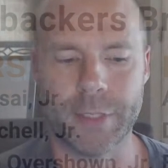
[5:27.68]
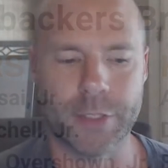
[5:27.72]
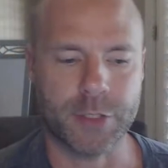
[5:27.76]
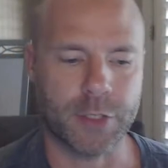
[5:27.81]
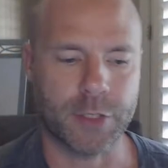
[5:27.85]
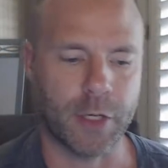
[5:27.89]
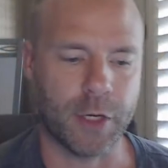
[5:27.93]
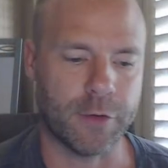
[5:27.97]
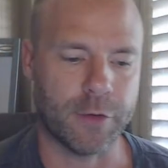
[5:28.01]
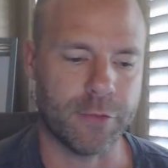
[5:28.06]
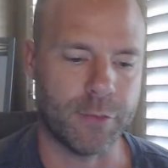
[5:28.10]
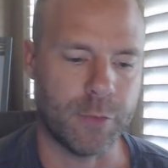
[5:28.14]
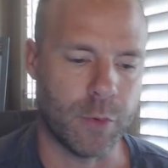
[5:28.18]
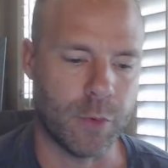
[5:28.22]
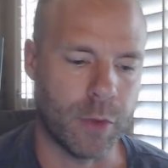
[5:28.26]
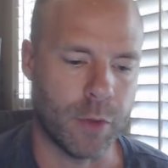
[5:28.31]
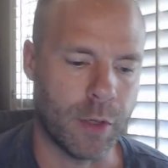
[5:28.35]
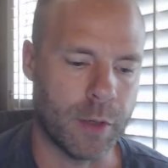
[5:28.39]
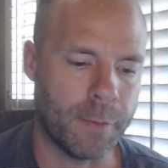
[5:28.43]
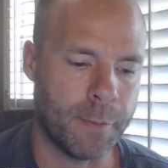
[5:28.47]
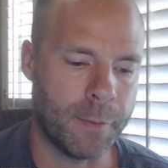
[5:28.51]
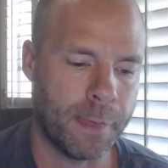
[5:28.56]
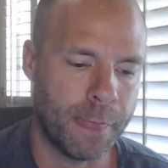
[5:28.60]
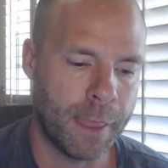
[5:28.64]
a
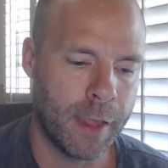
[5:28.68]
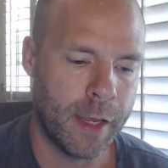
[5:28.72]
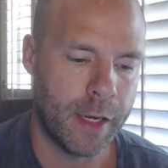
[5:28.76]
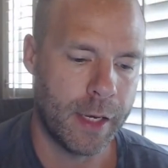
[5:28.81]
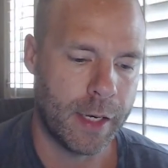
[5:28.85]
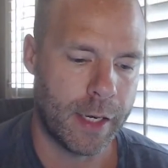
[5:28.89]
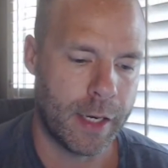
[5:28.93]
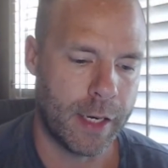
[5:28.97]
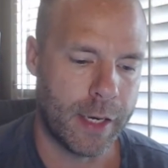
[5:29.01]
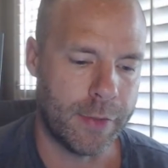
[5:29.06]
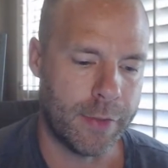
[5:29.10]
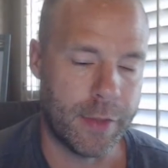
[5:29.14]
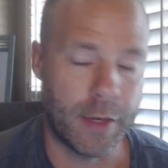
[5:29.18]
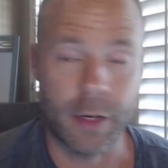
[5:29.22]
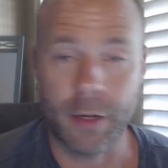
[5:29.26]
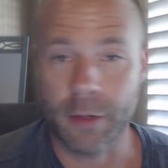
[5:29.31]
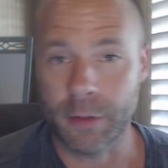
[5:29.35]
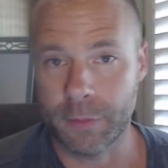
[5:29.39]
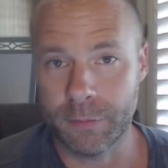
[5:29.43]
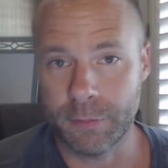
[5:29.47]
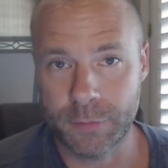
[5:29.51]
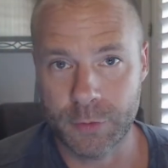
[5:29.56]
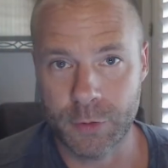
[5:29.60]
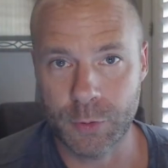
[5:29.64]
sophomore, and then
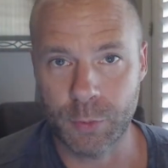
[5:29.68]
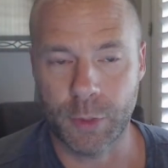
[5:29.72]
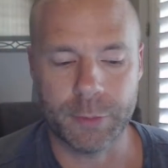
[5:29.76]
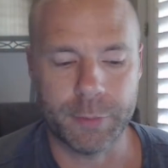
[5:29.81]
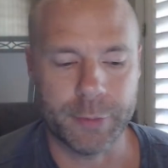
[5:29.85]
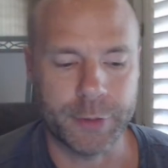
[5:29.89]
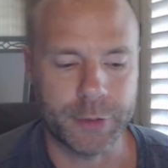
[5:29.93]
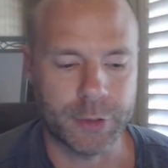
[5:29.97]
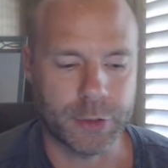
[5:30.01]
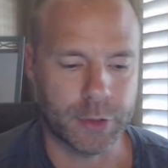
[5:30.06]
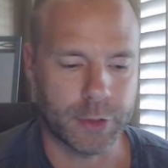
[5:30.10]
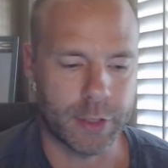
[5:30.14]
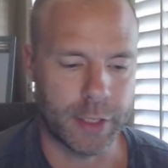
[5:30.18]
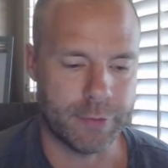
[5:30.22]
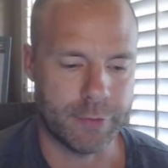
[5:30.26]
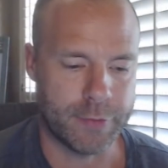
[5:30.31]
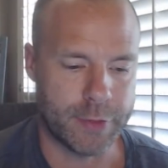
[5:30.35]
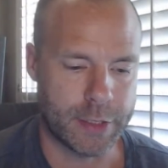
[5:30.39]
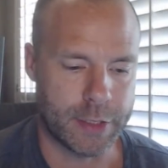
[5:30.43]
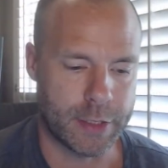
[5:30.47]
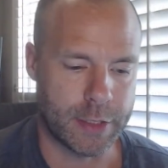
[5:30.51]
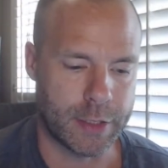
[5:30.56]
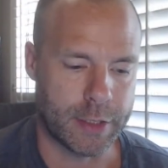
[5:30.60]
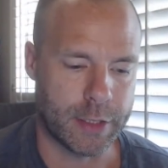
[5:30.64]
uh, Juwan Mitchell,
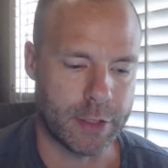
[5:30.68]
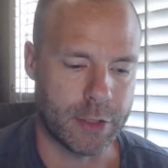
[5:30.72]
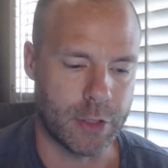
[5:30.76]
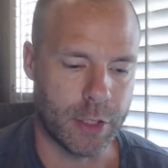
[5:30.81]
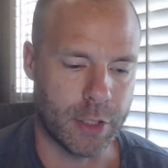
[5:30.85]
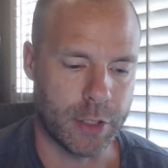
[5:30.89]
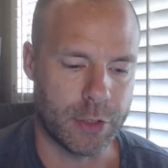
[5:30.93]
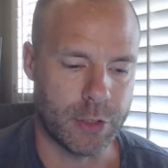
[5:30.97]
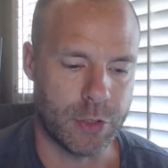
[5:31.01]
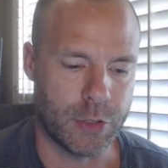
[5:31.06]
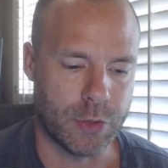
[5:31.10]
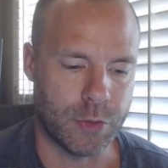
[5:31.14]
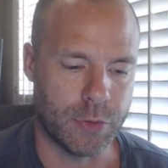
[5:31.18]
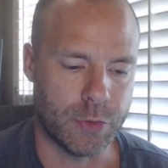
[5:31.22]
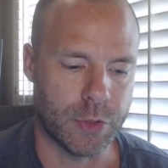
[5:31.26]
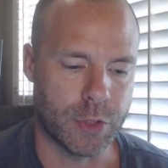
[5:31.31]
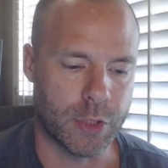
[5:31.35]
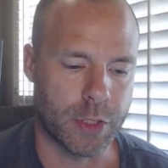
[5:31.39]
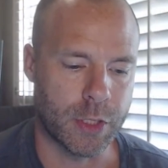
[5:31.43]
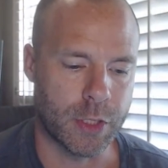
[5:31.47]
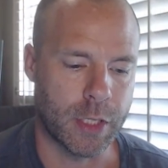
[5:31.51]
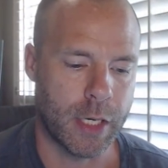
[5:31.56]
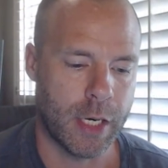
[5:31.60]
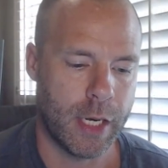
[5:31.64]
obviously a, a
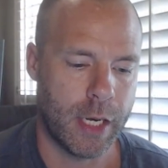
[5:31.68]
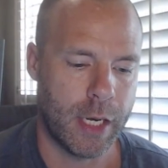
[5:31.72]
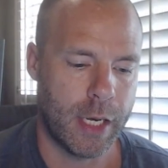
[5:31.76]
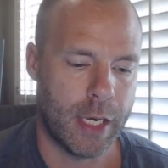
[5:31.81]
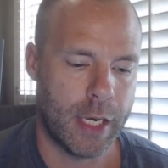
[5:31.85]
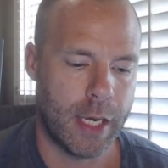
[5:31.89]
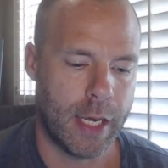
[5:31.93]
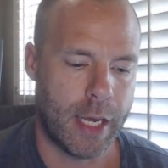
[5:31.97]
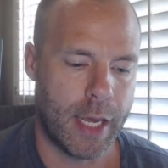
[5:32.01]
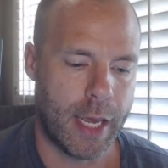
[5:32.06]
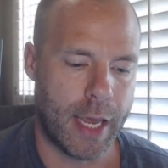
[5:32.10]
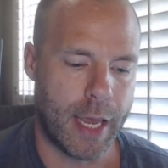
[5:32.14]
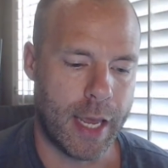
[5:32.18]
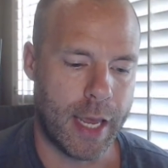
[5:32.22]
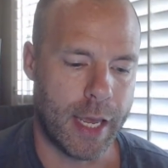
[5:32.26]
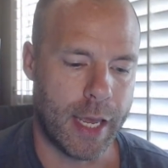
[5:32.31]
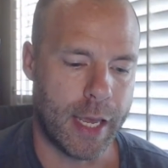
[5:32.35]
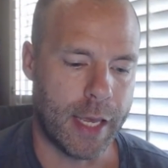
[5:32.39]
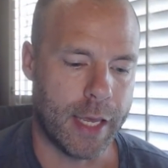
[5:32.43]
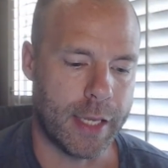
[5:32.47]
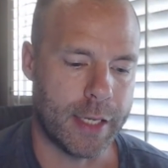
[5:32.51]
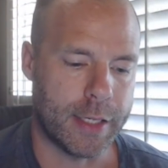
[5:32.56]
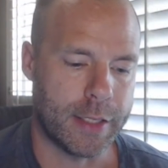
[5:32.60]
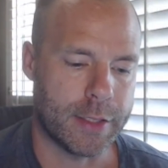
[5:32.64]
junior
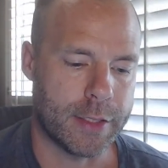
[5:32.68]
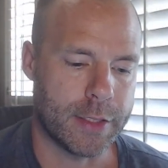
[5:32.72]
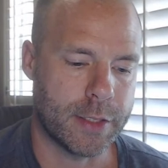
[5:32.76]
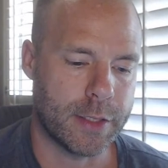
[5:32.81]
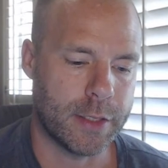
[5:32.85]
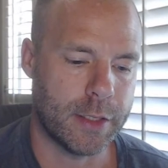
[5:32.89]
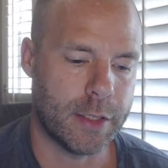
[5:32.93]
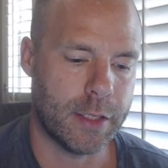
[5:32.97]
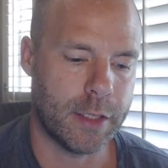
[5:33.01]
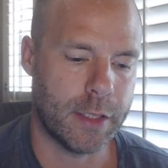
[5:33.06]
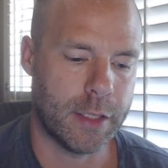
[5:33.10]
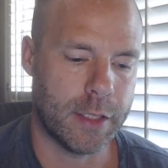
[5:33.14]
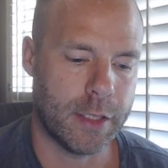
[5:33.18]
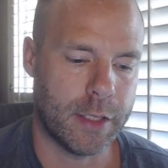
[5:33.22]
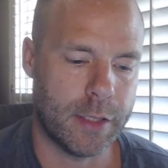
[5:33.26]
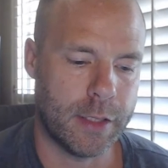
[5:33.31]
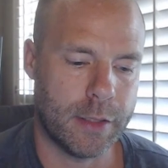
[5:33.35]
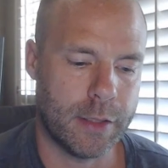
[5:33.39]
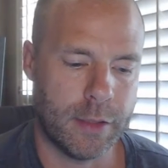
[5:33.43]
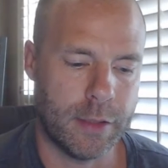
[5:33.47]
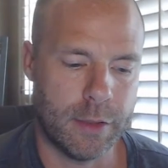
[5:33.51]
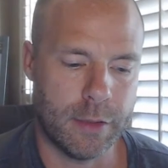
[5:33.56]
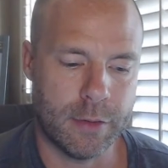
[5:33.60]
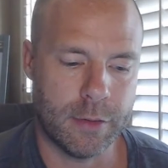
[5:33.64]
and uh,
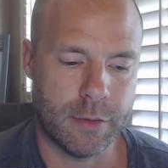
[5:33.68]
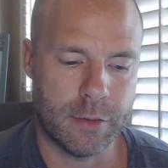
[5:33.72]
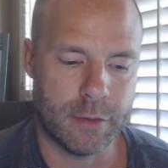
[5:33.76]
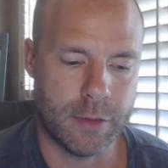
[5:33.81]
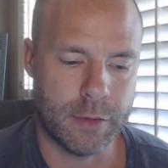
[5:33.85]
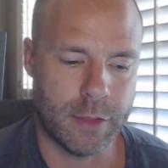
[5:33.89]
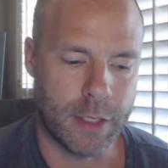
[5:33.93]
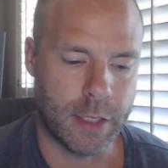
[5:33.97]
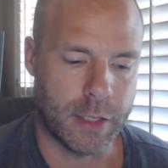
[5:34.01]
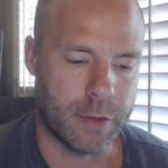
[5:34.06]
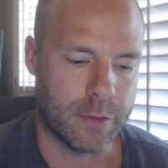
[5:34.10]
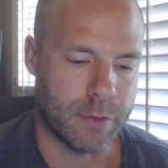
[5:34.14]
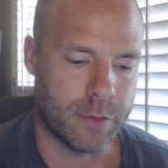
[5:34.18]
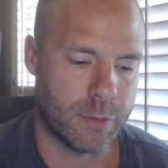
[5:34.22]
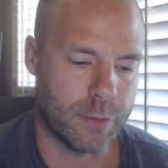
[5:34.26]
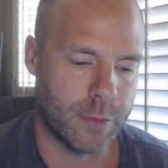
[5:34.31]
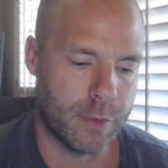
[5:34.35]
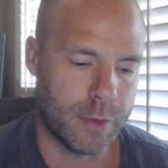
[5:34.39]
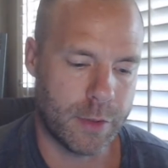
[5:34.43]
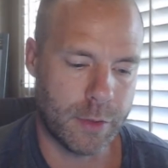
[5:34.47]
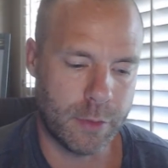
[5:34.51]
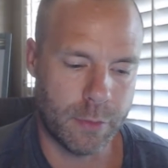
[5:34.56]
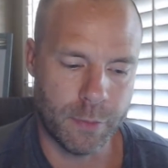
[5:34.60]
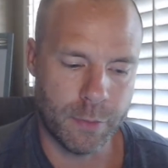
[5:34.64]
you, know
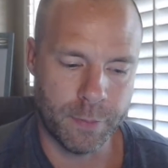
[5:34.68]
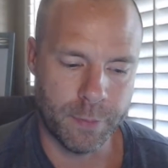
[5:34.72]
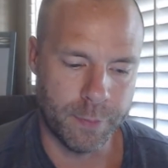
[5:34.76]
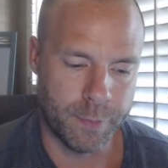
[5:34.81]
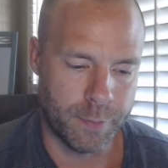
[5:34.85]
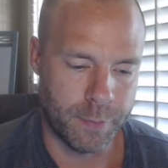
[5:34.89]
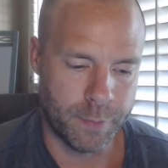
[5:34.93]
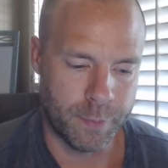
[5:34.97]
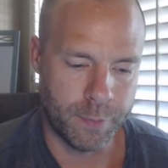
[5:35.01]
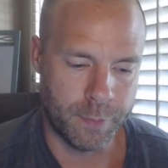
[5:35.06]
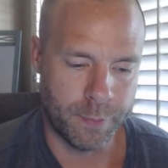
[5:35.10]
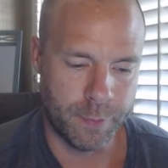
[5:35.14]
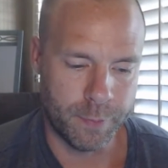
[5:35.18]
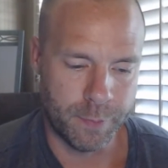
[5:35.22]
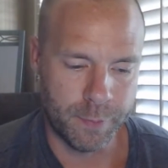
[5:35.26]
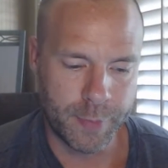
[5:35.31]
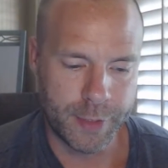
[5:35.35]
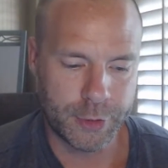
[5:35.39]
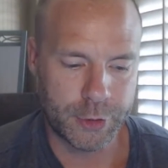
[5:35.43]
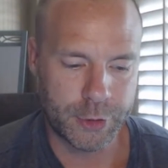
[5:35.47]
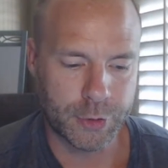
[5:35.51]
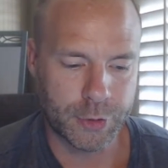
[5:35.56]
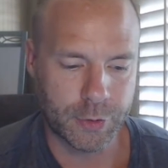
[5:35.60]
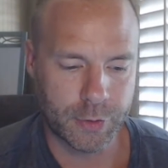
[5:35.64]

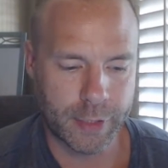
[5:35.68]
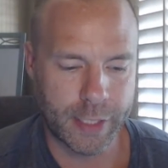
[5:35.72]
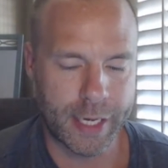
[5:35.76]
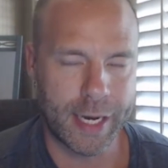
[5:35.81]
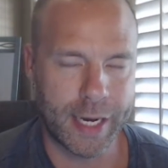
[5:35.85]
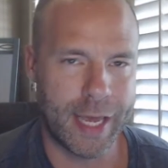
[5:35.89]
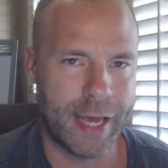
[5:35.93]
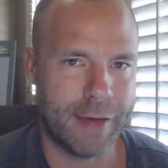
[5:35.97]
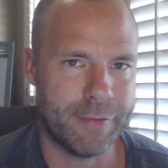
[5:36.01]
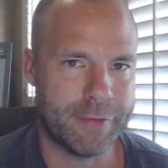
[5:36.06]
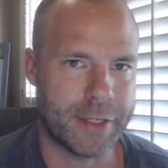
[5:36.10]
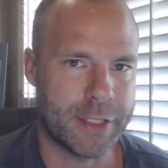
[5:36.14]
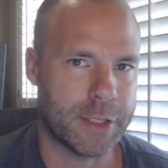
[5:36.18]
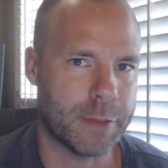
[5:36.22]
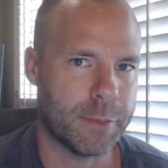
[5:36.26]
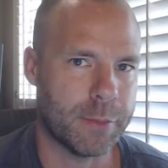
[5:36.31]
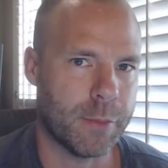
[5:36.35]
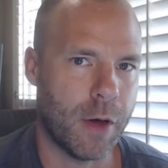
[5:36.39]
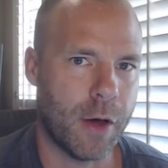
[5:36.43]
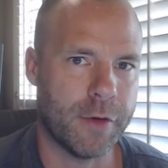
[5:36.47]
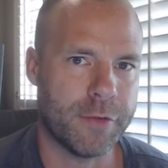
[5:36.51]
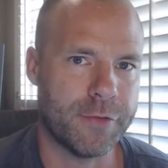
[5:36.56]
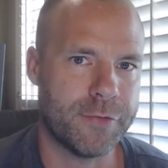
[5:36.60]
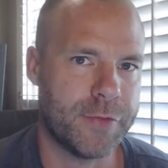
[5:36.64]
Mitchell kind of having some
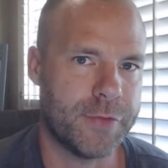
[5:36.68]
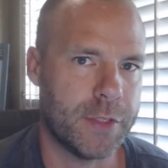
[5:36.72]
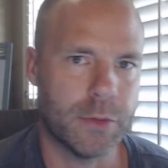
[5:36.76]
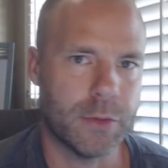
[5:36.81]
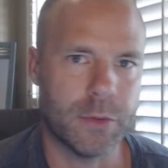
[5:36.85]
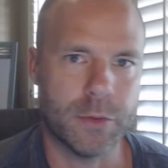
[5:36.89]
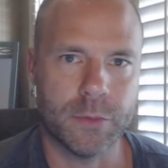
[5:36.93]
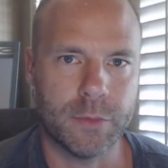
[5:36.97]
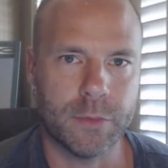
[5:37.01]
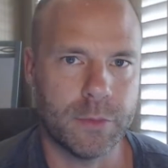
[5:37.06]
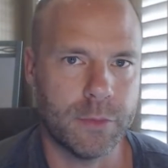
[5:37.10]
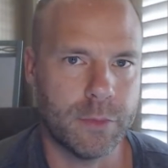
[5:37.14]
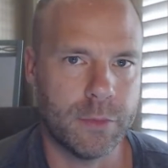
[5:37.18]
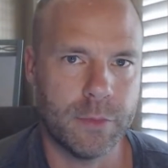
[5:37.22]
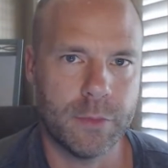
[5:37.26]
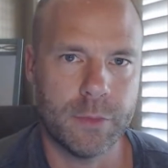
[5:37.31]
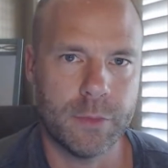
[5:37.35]
off-field